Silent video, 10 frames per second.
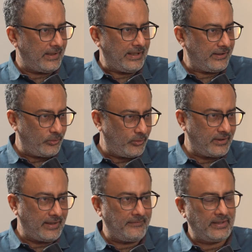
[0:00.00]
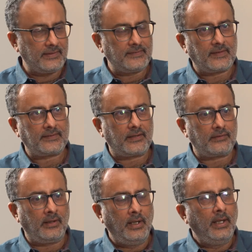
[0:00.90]
anecdotal evidence,
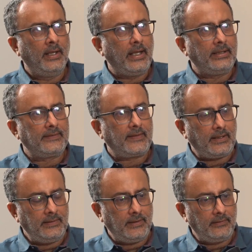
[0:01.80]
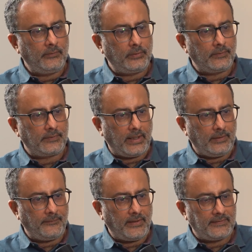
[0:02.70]
etc. And the second thing which was
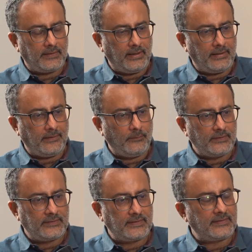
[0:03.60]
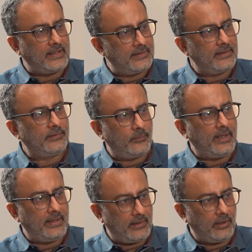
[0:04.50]
kind of fascinating was the centers
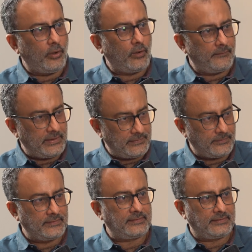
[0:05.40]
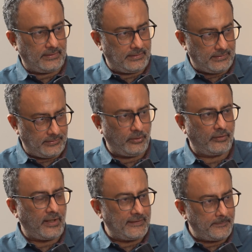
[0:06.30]
where a lot of this was,
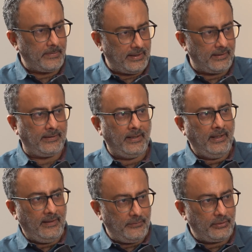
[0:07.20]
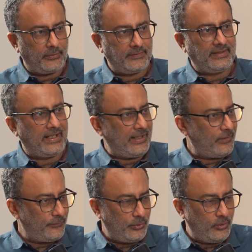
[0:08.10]
transpiring, which was the
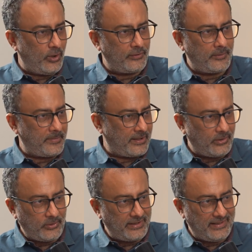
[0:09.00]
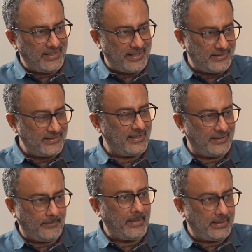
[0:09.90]
kind of new entrepreneurial energy
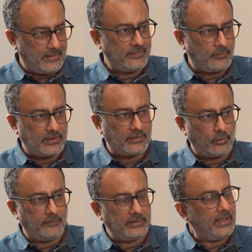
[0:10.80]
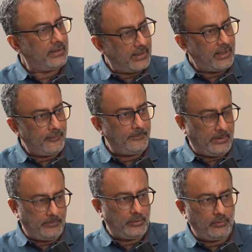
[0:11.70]
and the madness which is over there and the kind of
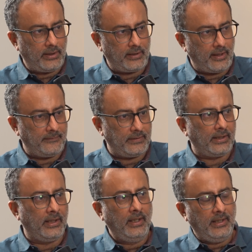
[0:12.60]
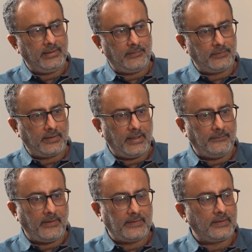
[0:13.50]
people who are driving that. That was
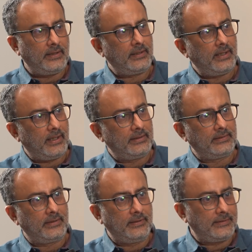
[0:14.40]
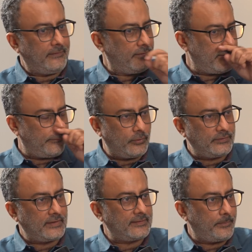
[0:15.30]
again fascinating. And the third thing was, of
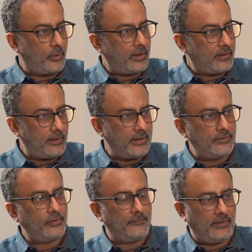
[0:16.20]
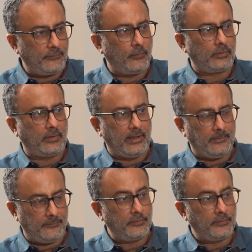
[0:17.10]
course, just the product range of these photo albums,